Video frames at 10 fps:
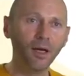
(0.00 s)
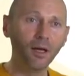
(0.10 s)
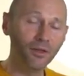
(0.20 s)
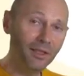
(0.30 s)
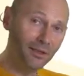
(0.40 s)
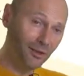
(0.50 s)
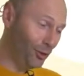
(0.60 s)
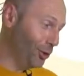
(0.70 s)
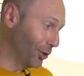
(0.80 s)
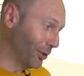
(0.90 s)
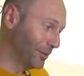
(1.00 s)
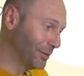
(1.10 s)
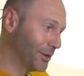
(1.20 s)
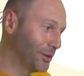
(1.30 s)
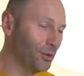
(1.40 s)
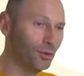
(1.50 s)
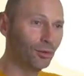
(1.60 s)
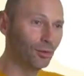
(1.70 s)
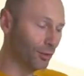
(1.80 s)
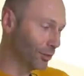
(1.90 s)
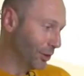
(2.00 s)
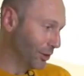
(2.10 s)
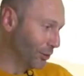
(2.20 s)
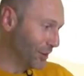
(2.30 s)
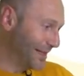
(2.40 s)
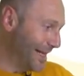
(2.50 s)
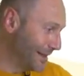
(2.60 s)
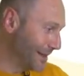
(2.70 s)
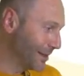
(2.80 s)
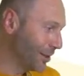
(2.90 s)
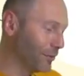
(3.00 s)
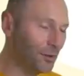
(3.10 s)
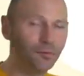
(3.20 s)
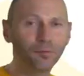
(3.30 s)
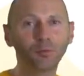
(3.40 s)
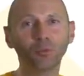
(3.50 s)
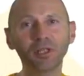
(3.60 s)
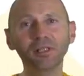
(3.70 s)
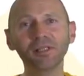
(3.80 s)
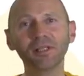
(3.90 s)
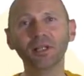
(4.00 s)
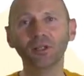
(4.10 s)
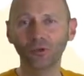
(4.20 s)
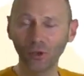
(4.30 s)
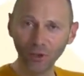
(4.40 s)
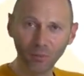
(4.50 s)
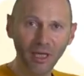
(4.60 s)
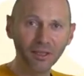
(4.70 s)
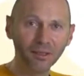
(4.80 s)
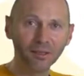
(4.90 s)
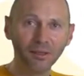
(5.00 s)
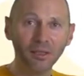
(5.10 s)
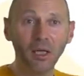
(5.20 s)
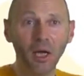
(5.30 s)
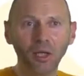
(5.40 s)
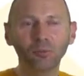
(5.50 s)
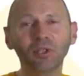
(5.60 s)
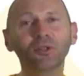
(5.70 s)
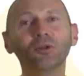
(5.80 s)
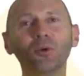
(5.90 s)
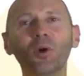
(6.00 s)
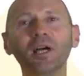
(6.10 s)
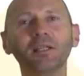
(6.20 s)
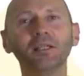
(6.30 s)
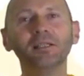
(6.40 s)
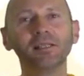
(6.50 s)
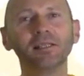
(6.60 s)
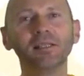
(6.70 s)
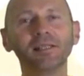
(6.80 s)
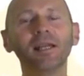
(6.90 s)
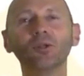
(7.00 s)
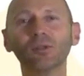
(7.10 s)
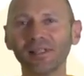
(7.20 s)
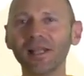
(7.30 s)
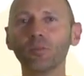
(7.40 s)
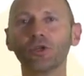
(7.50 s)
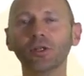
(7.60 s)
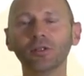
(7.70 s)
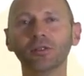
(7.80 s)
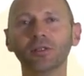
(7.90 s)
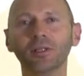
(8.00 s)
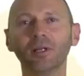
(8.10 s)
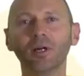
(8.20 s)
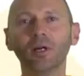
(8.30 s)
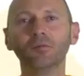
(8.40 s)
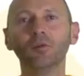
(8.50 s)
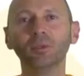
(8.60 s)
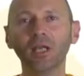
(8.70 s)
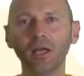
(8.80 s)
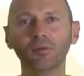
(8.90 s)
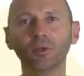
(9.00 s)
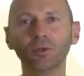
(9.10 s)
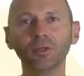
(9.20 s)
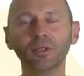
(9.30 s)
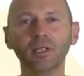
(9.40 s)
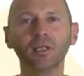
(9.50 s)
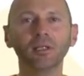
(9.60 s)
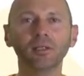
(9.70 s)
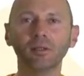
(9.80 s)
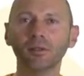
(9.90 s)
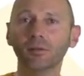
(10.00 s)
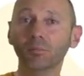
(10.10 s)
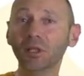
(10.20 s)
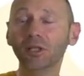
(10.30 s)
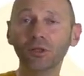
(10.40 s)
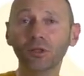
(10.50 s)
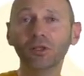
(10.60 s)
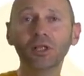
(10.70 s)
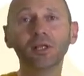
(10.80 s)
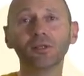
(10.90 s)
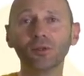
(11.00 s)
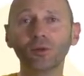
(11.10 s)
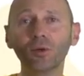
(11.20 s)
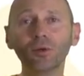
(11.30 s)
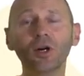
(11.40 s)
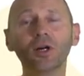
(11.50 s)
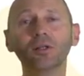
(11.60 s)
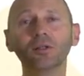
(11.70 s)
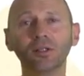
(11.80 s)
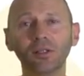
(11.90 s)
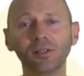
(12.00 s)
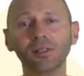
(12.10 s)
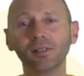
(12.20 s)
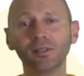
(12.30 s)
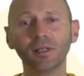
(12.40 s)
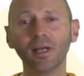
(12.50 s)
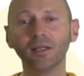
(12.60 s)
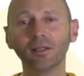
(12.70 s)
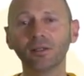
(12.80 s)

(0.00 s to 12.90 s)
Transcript: and then it turned. So the sense of the footprints turned back, and we don't know why. It's like a snapshot of a behavior a million years ago, and this is like